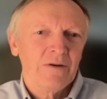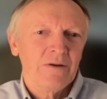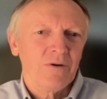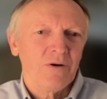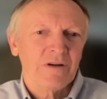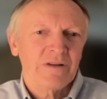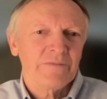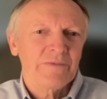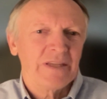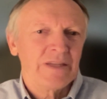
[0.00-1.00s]

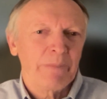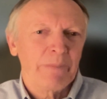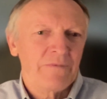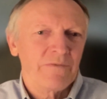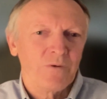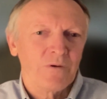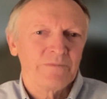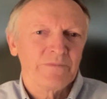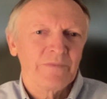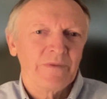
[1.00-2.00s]
or in a painful
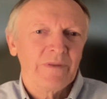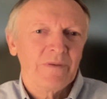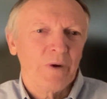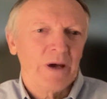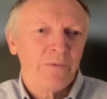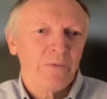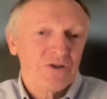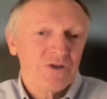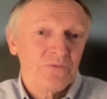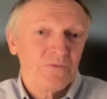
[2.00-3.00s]
way
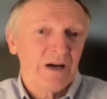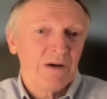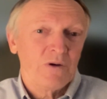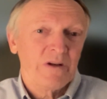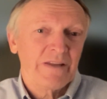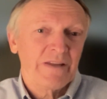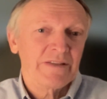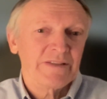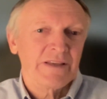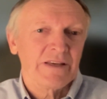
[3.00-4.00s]
which we are already
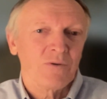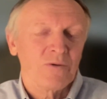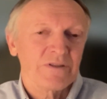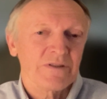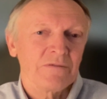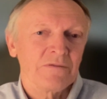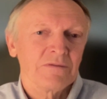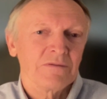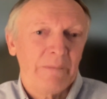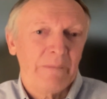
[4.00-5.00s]
seeing also
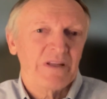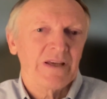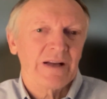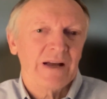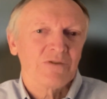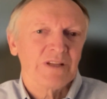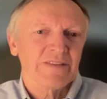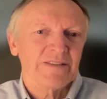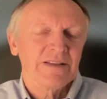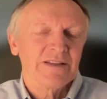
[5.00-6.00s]
happening around
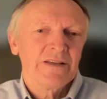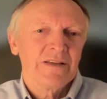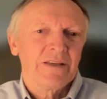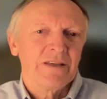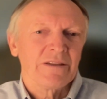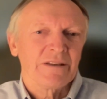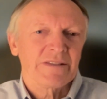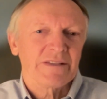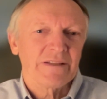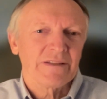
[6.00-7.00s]
us in the
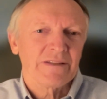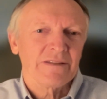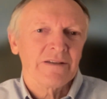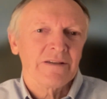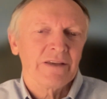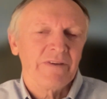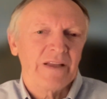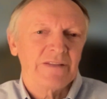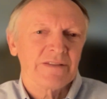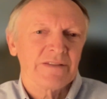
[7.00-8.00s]
recent
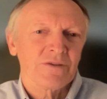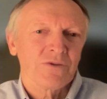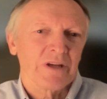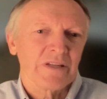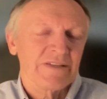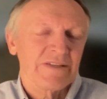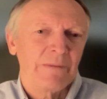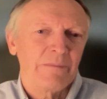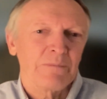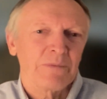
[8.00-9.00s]
events during this
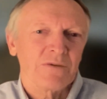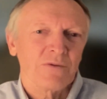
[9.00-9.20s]
summer, but